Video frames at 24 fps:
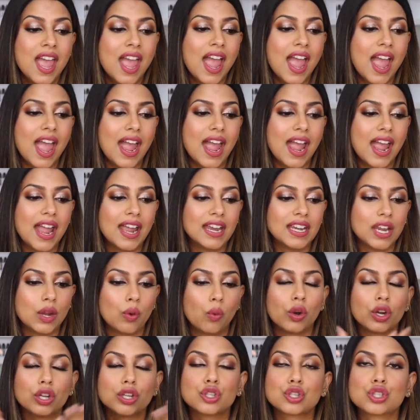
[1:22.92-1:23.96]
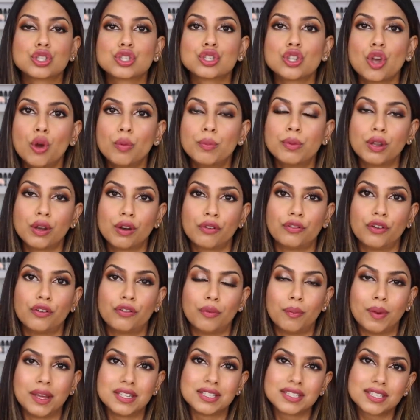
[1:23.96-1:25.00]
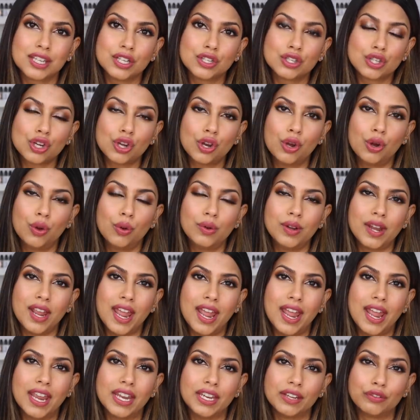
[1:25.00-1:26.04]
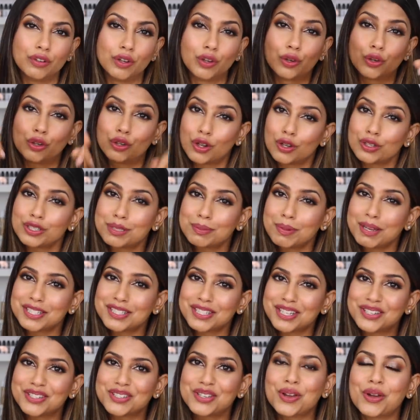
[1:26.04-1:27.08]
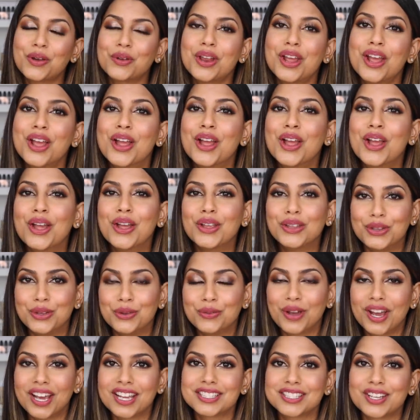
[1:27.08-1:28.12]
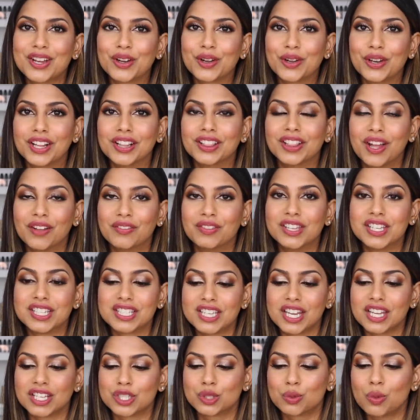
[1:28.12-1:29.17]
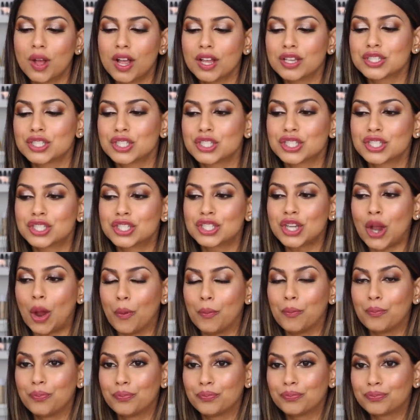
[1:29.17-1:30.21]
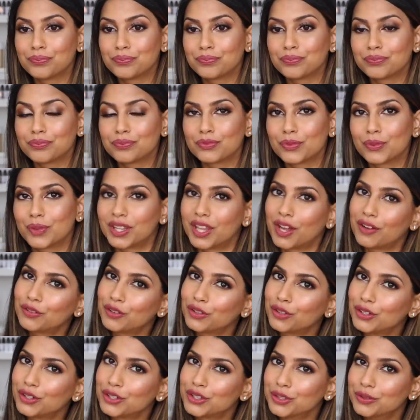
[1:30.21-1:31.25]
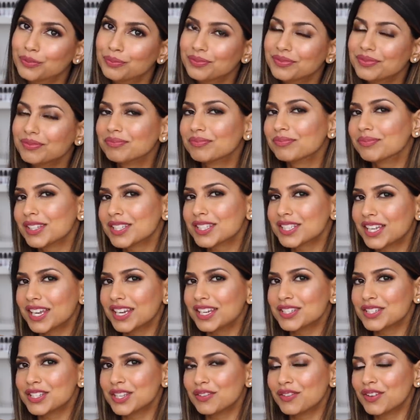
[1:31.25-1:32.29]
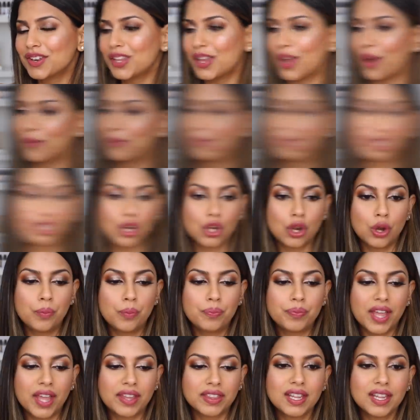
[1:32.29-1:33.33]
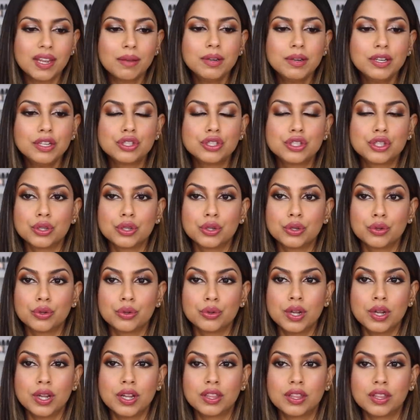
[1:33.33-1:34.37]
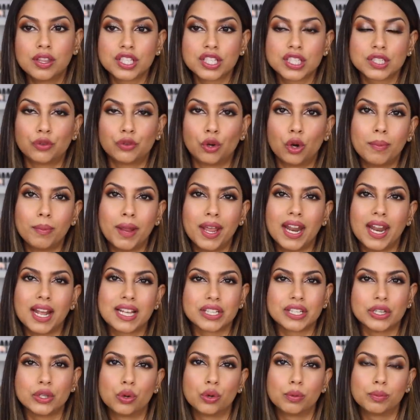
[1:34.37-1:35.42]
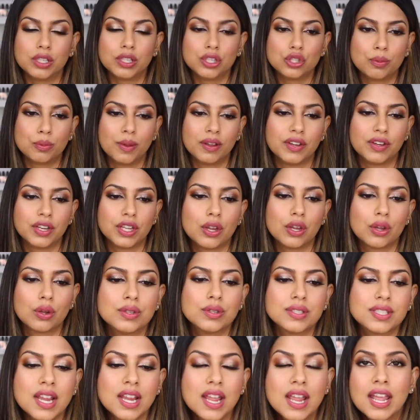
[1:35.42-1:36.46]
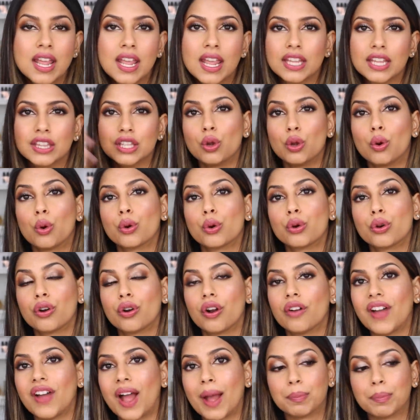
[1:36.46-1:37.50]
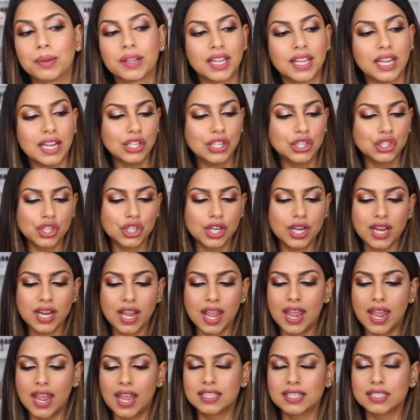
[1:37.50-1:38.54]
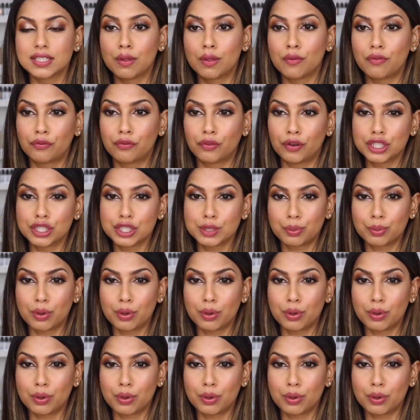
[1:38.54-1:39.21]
And it works so beautiful for my skin tone. And if you're close to my skin tone, you guys are going to love this as well. So, without further ado, let's get into the video. So I think I'm going to do this format as I normally do my videos, in the order of application. And the first